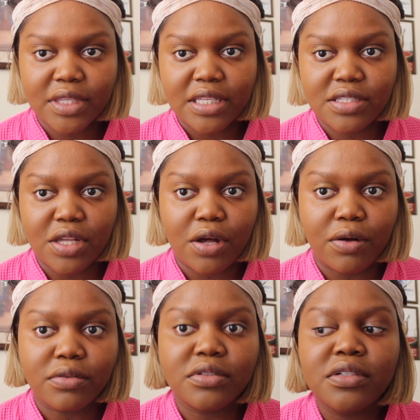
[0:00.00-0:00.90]

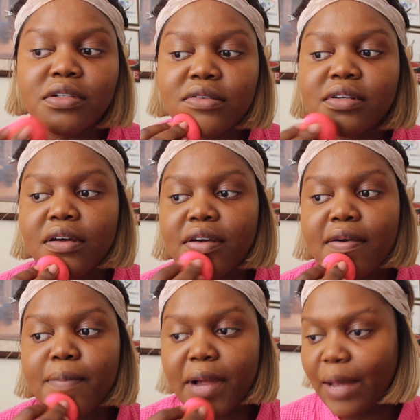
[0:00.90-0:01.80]
So
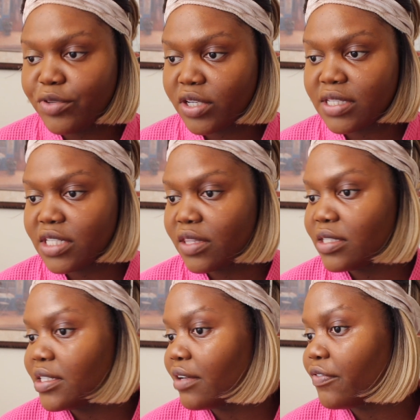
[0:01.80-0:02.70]
perhaps you can see the
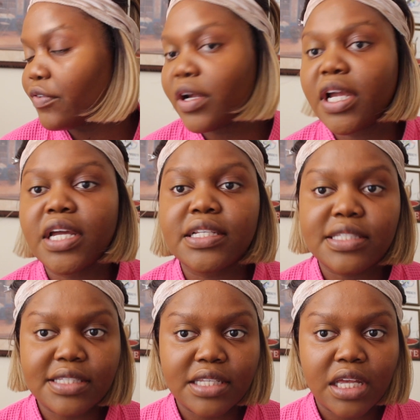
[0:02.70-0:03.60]

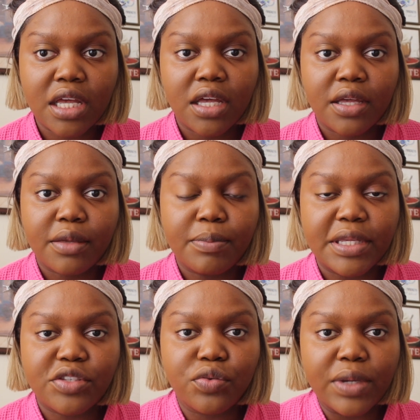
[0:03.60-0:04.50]
difference
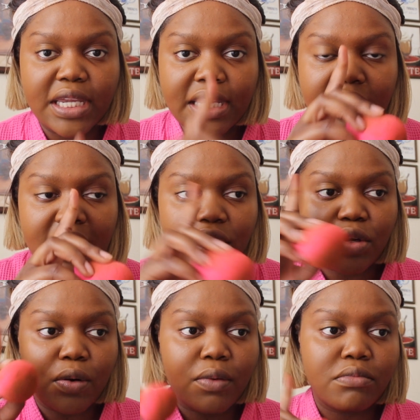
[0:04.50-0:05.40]
between, you
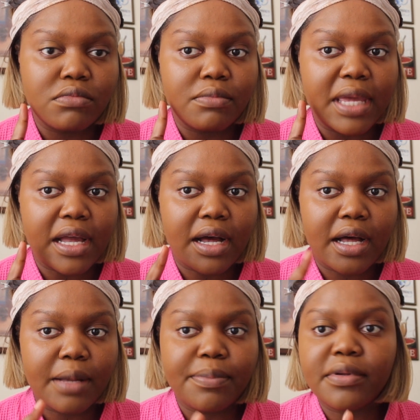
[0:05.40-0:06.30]
know,
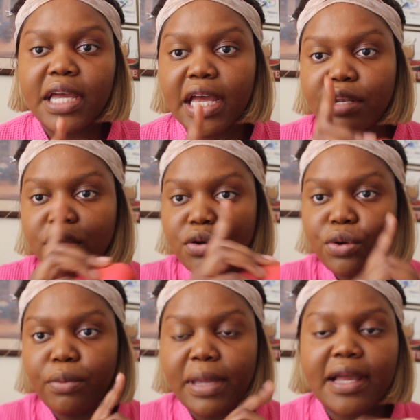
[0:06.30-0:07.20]
makeup and
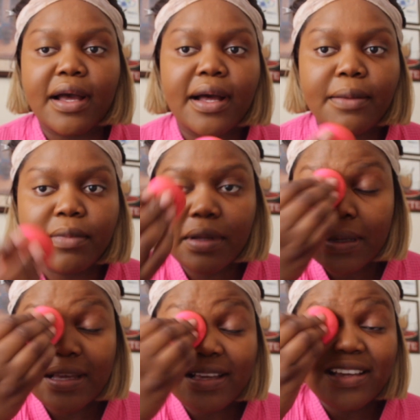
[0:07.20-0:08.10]
no makeup.
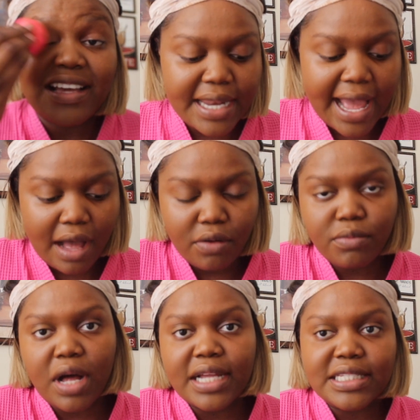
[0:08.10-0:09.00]

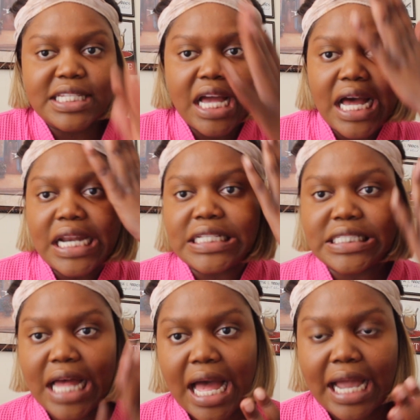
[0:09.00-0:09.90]
Now on the other
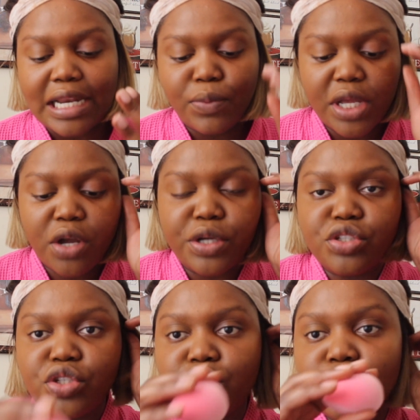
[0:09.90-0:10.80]
side, we are going
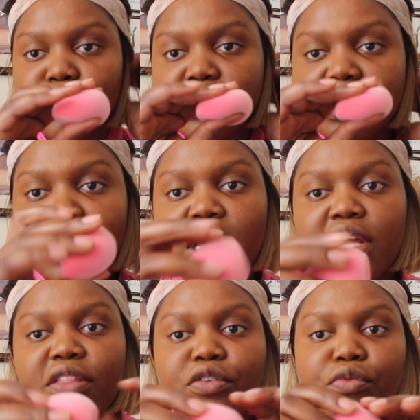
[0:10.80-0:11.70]
to use
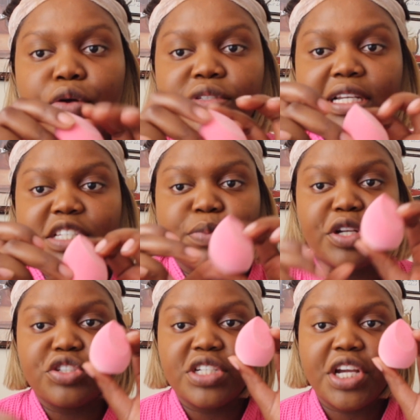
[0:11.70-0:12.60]
the rosé
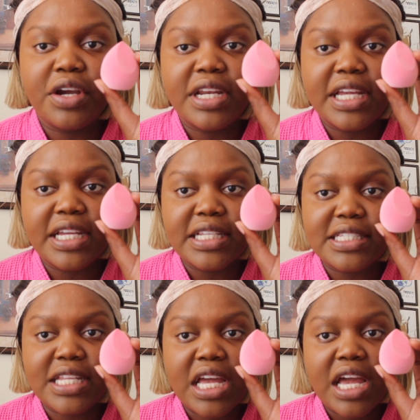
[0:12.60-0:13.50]
sponge. Here it
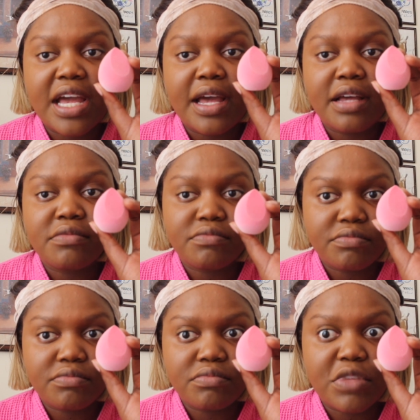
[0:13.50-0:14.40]
is,
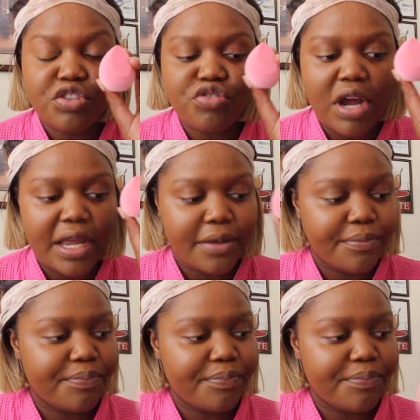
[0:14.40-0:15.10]
dry.